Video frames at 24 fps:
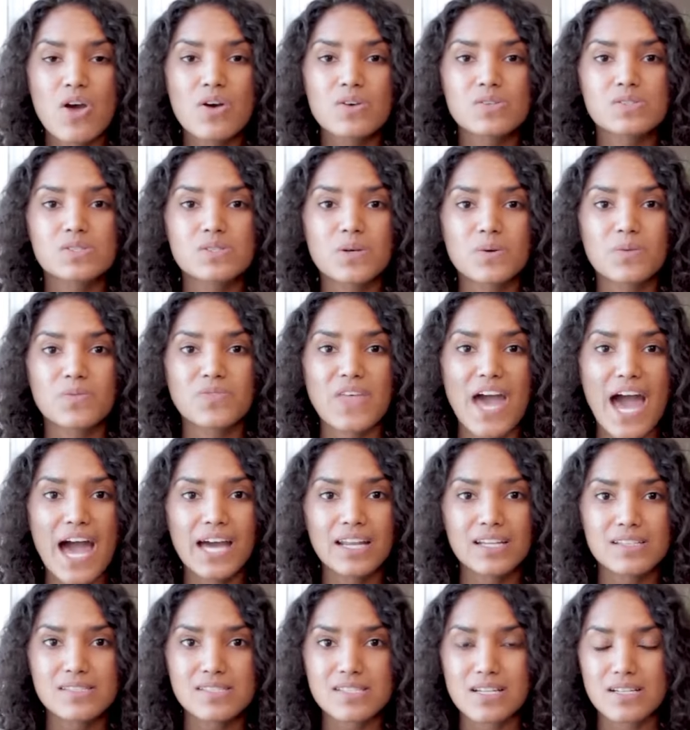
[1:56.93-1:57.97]
So
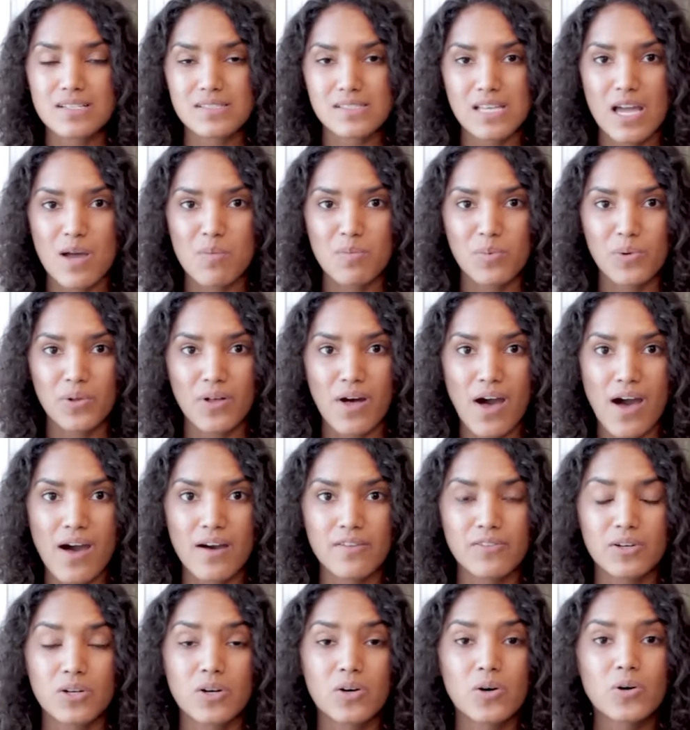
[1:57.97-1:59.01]
that is an example
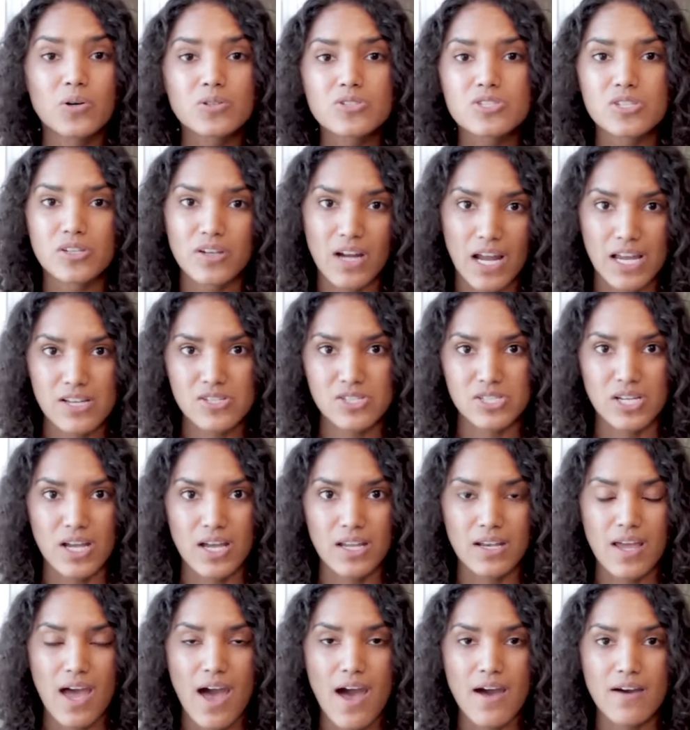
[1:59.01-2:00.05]
of
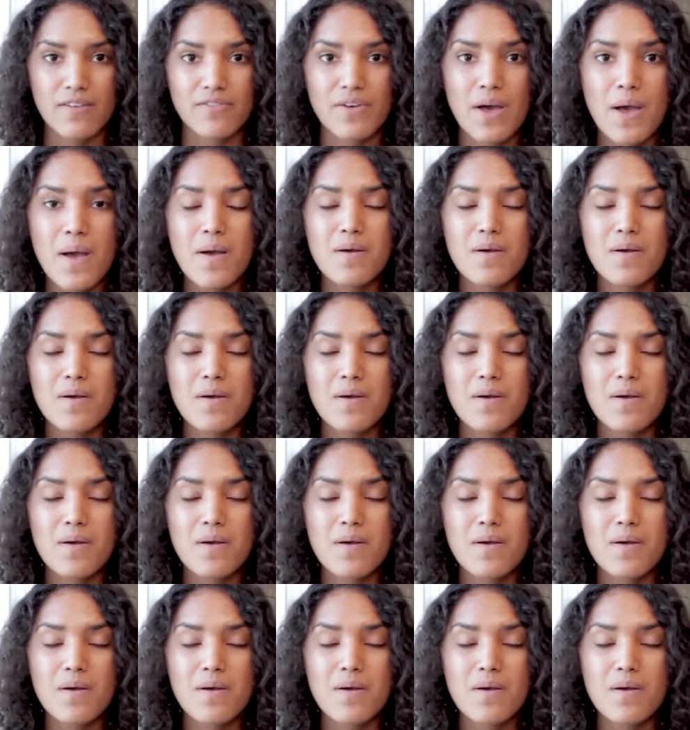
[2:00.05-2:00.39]
acculturation, of